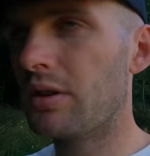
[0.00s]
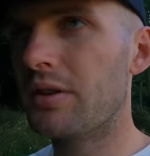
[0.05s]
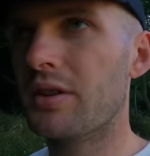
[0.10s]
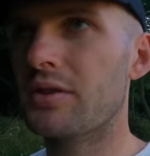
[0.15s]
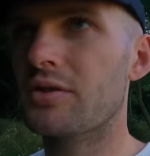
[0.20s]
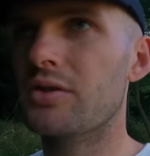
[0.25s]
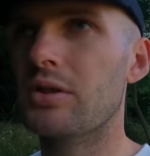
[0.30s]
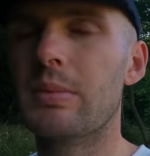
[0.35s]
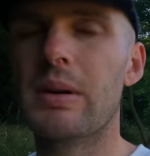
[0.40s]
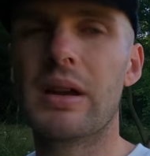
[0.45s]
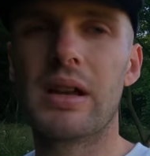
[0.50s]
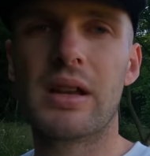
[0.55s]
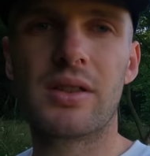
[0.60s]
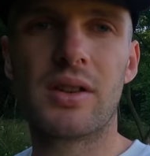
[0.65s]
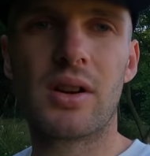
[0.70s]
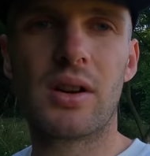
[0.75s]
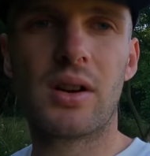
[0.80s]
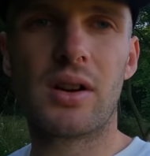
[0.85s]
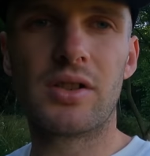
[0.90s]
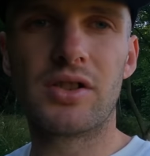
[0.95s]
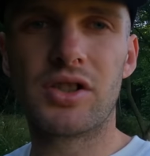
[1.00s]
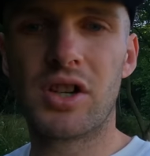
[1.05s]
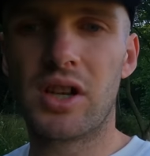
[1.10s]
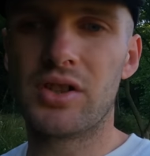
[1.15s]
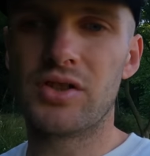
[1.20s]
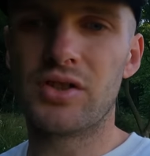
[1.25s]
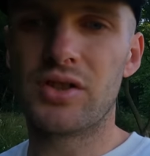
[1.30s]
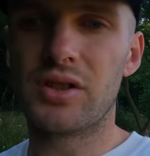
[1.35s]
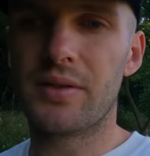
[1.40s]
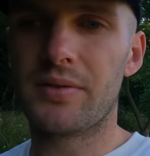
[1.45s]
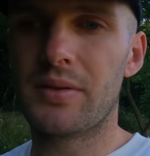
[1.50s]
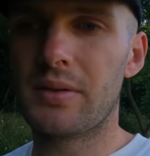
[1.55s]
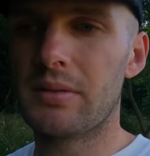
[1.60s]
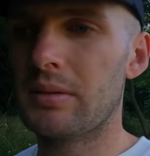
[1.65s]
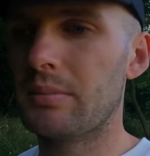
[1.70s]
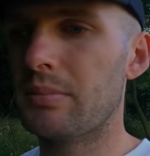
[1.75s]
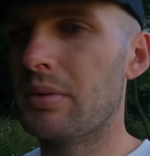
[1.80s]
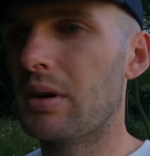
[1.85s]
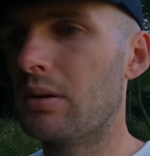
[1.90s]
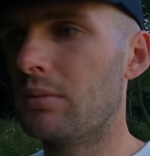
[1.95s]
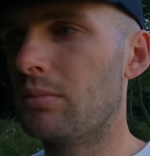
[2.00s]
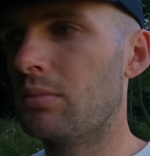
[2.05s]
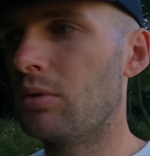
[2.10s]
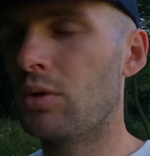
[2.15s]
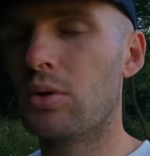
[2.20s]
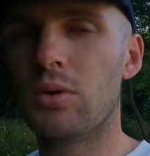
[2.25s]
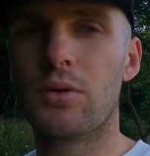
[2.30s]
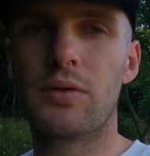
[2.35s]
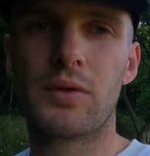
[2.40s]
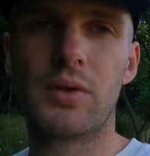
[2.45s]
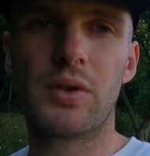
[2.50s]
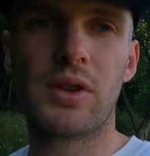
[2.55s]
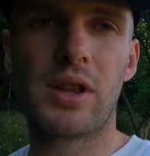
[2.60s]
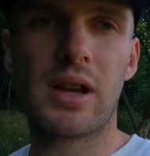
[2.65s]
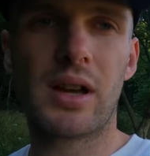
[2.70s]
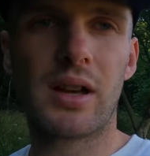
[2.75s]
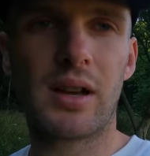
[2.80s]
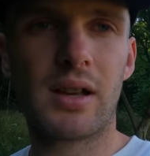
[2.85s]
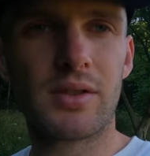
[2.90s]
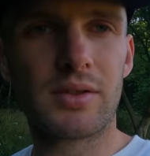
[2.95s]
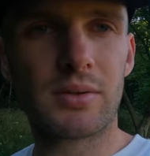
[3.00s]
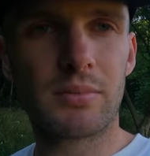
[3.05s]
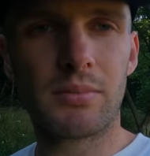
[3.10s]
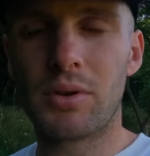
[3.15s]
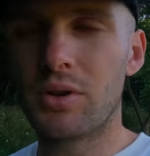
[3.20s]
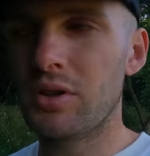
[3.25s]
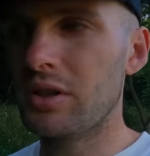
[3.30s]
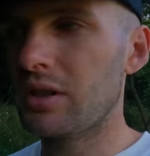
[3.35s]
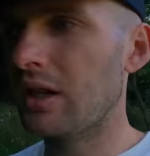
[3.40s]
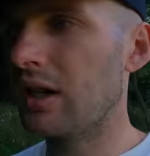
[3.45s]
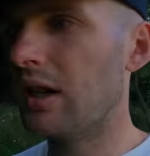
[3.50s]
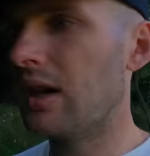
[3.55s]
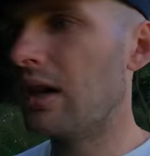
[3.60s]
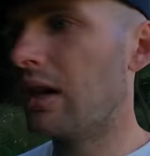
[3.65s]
other things on the bike that are changed and different, but we'll go through that at some point.